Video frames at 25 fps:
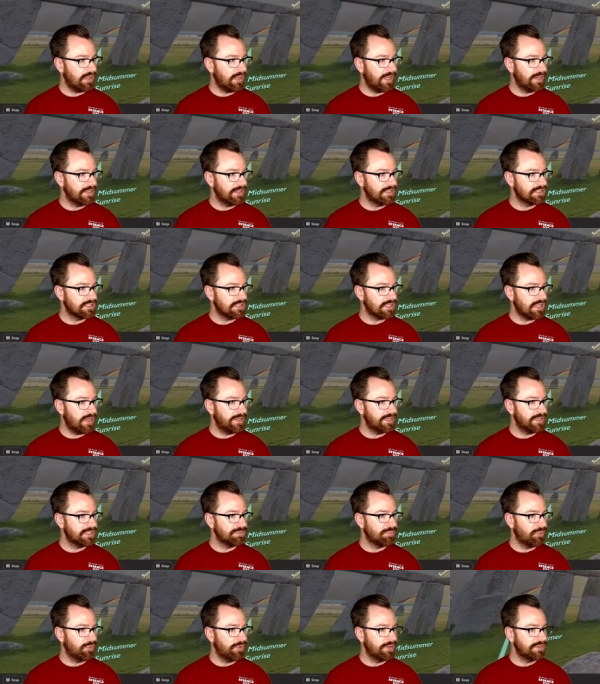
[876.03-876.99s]
at its
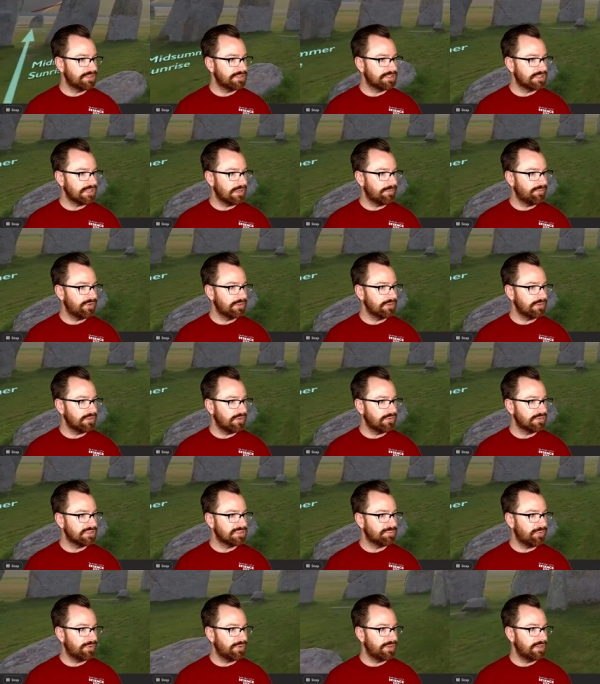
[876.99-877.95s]
highest point in the summer and
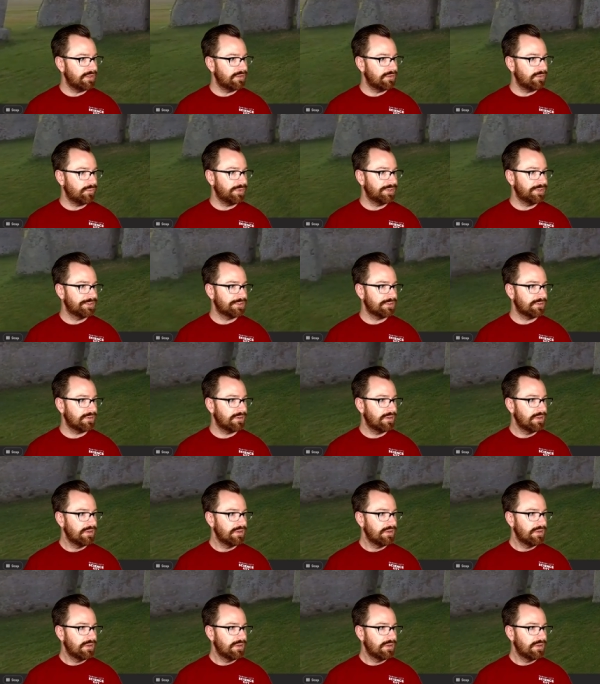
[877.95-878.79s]
lowest point in the winter,